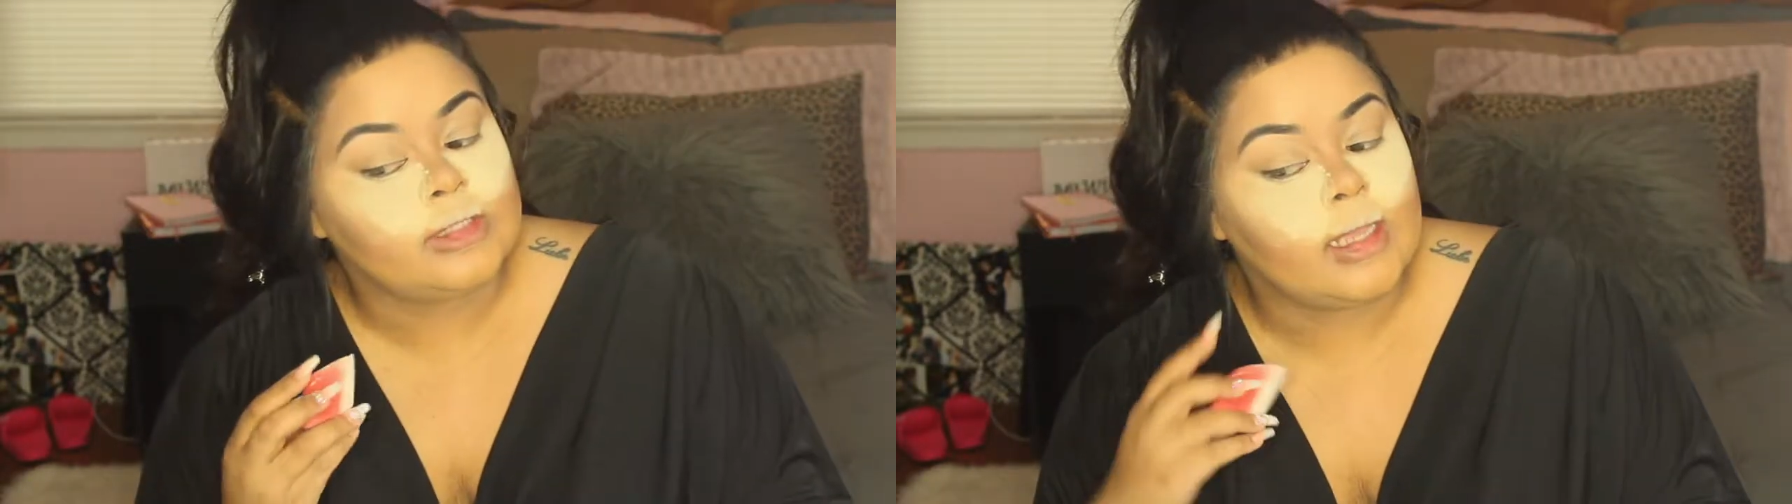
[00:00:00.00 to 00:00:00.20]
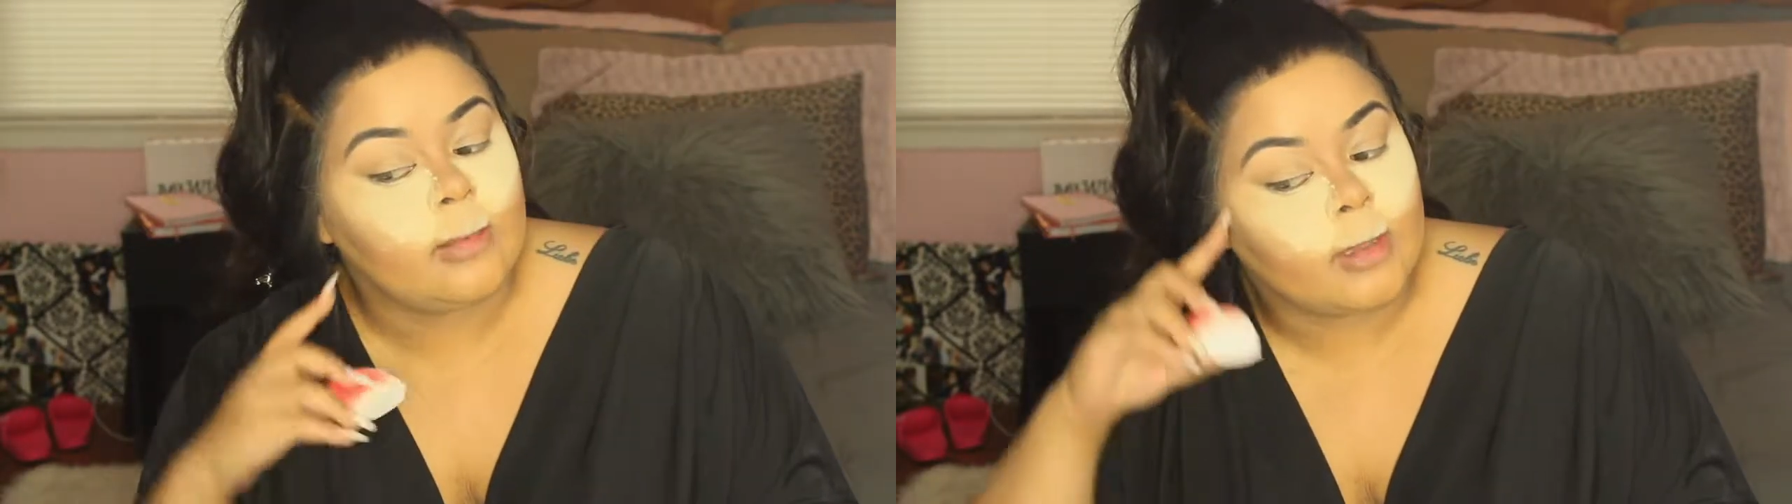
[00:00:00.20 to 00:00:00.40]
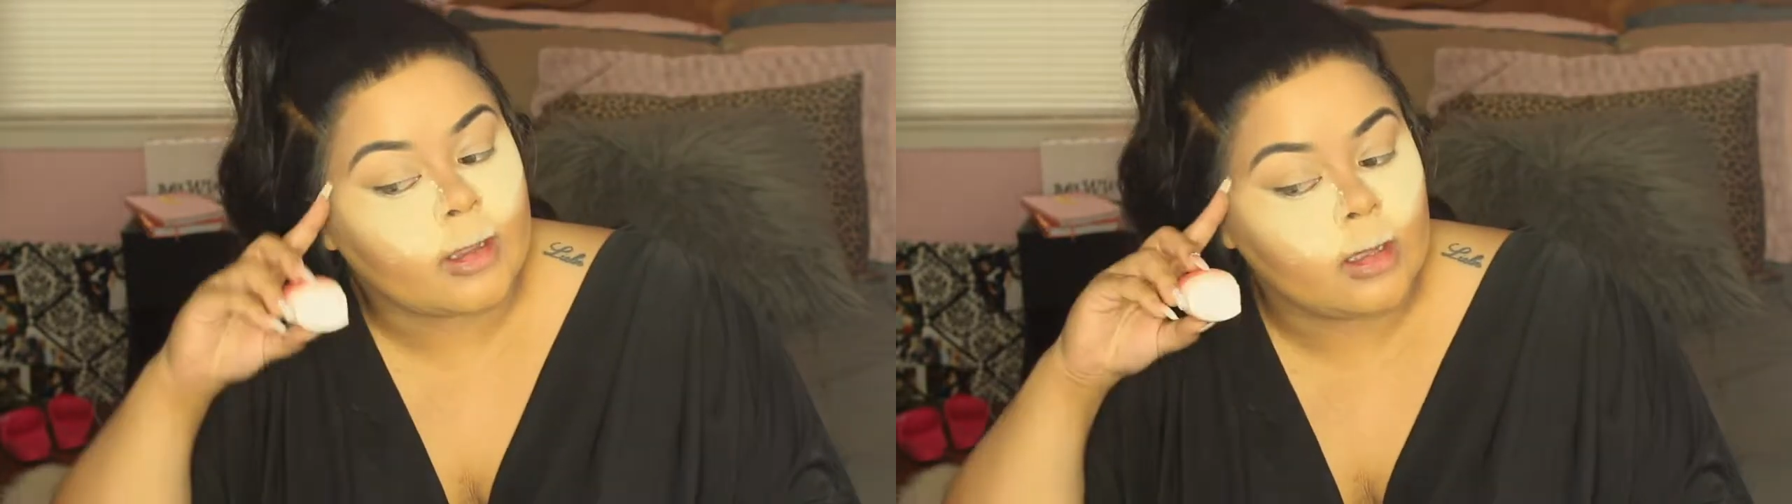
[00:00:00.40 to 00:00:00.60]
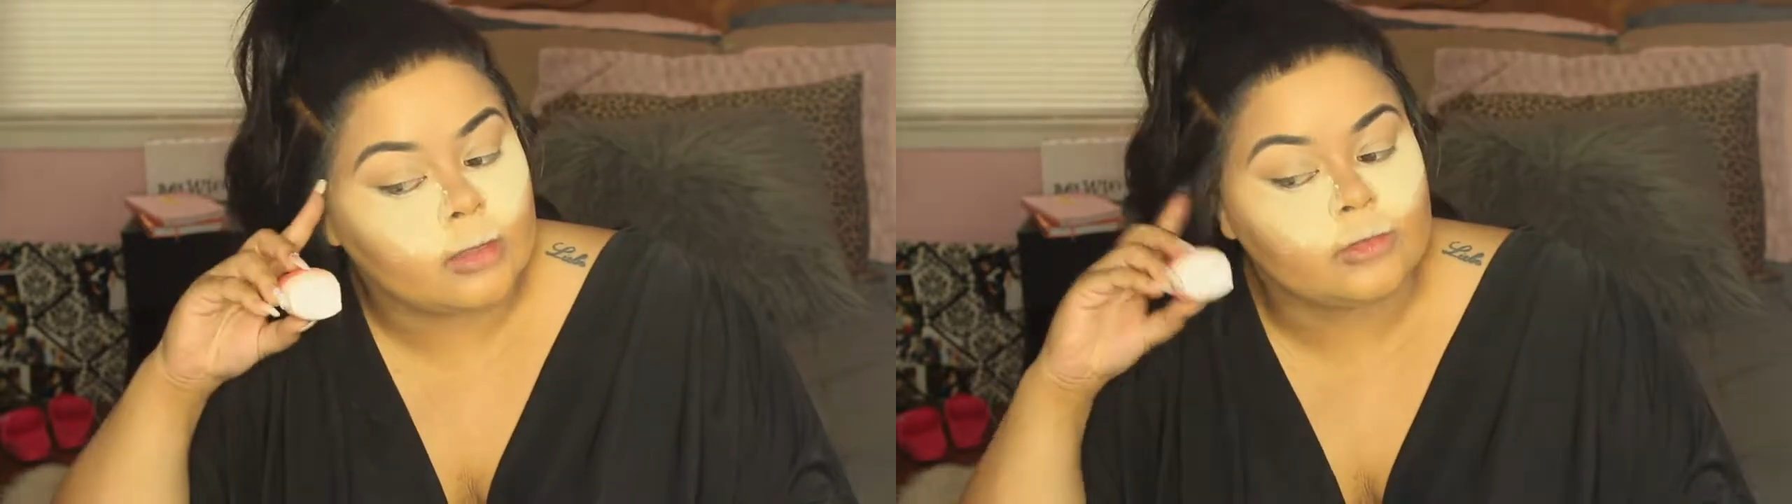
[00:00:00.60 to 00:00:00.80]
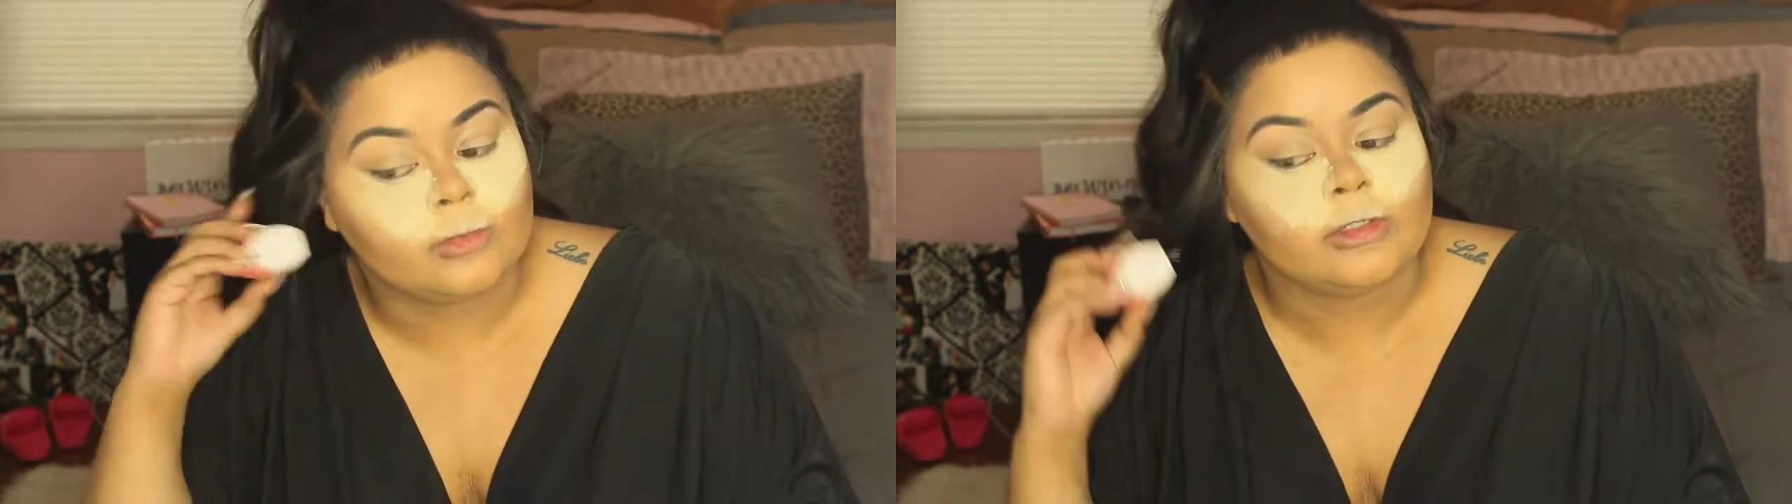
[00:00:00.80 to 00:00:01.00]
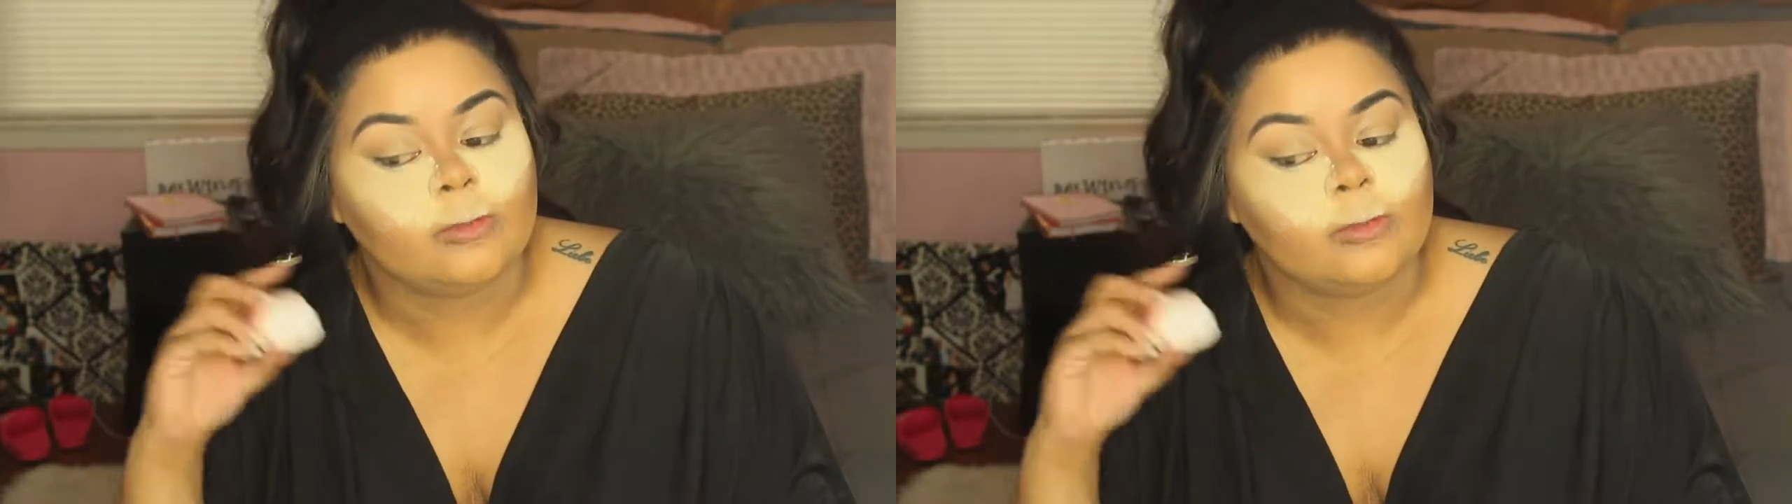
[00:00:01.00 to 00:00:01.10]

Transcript: set my contour.